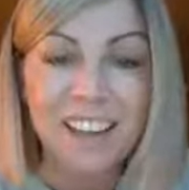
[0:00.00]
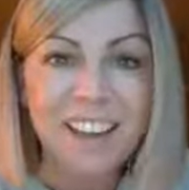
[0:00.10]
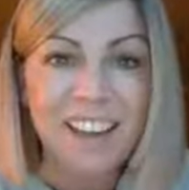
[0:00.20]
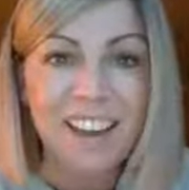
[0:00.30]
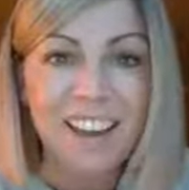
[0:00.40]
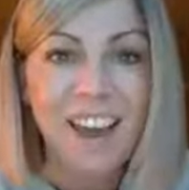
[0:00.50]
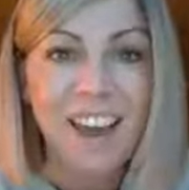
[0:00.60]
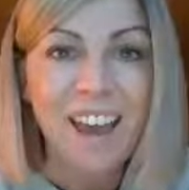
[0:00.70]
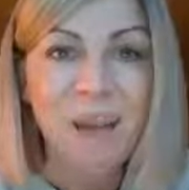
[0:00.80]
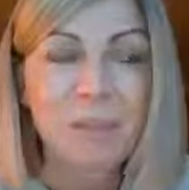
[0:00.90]
In
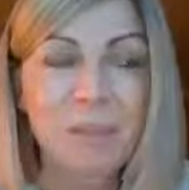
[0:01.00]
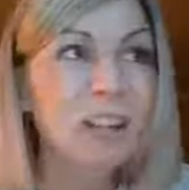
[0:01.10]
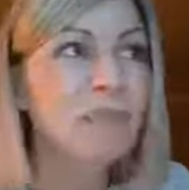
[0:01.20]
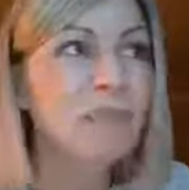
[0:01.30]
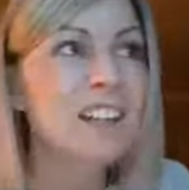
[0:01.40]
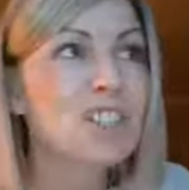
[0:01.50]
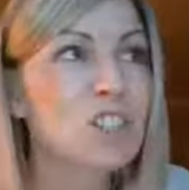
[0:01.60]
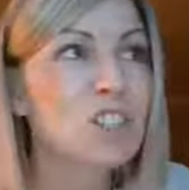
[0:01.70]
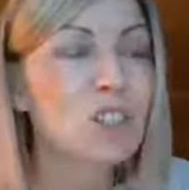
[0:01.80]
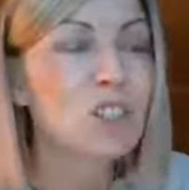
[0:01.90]
actual fact, she just
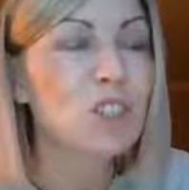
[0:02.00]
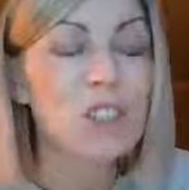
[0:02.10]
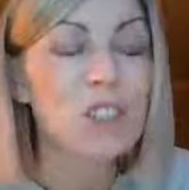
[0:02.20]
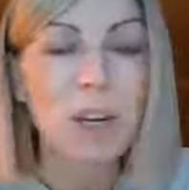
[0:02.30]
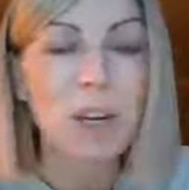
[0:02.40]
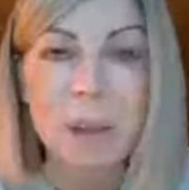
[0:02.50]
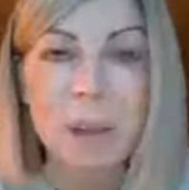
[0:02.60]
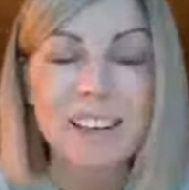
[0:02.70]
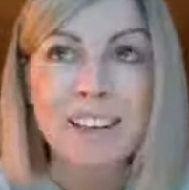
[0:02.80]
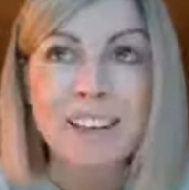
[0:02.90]
set up a meeting
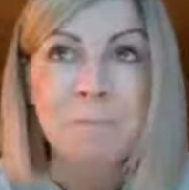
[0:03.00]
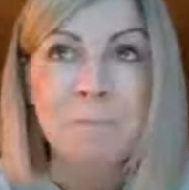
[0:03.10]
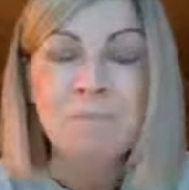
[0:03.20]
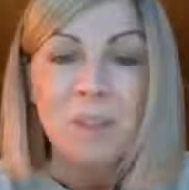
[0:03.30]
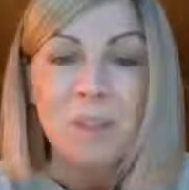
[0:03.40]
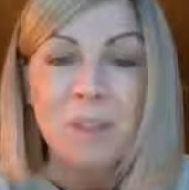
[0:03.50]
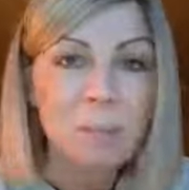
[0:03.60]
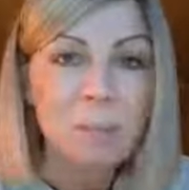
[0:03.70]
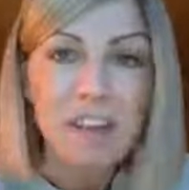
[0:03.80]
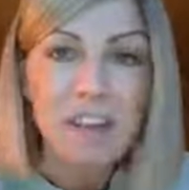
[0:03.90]
with me and
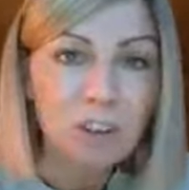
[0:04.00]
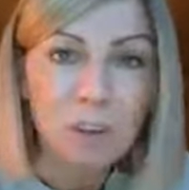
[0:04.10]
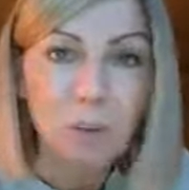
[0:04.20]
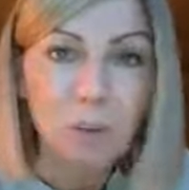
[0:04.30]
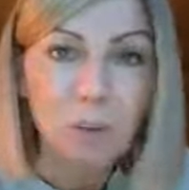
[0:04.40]
another woman